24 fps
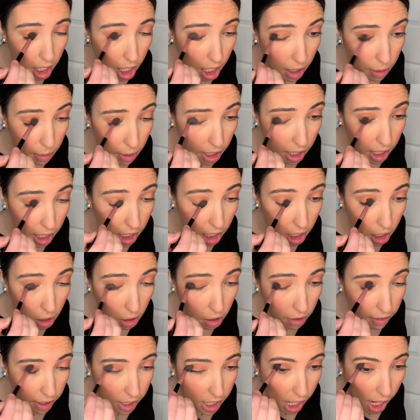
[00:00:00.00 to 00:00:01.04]
We're gonna go
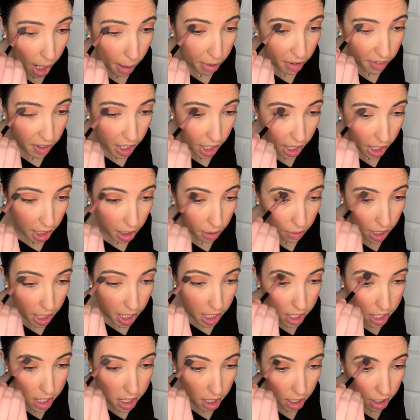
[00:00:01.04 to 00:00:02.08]
over top of it anyway,
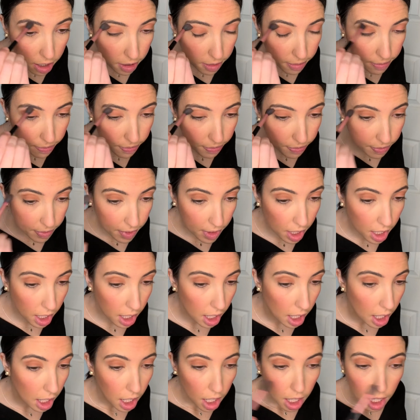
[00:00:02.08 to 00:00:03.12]
so
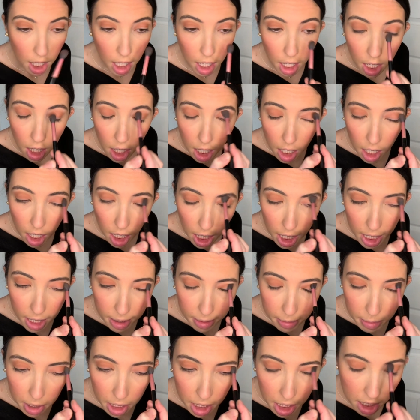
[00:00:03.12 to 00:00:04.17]

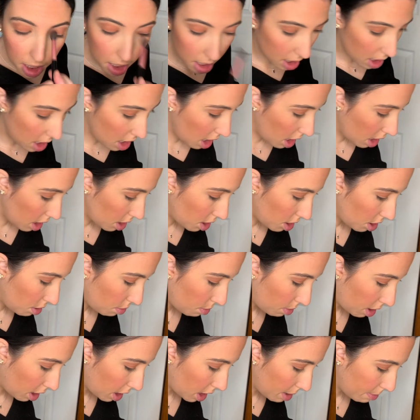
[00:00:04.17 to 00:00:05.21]
I'm not too
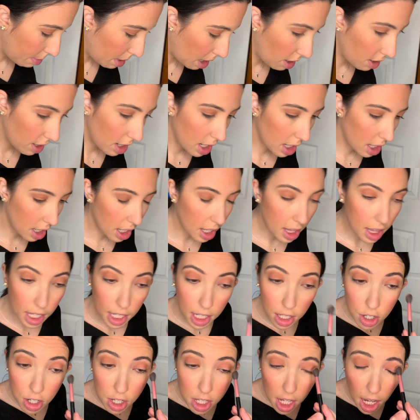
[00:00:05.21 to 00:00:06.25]
worried about it. I think
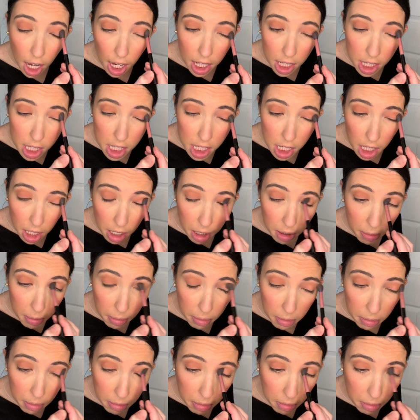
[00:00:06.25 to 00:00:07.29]
it just had
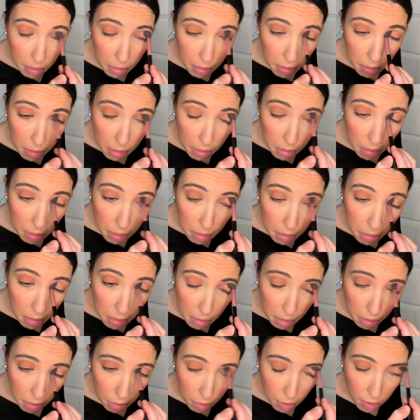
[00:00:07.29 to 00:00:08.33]
some
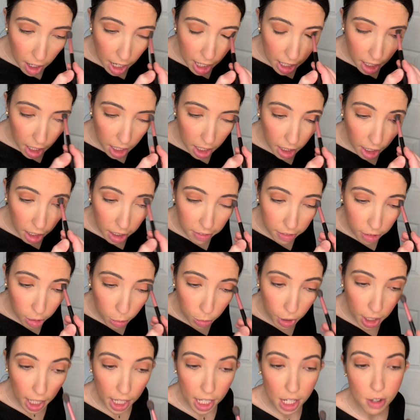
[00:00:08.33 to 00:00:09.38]
red on it from
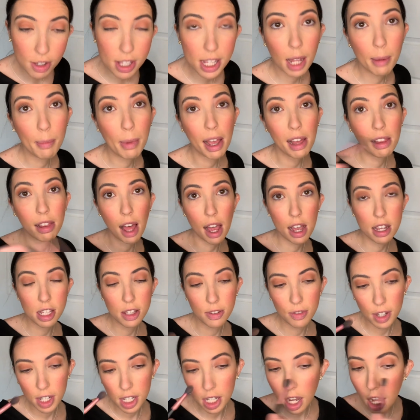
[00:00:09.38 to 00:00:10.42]
when I used it in my last
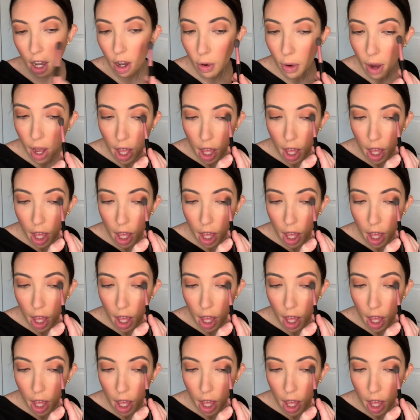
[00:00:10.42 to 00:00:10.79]
video,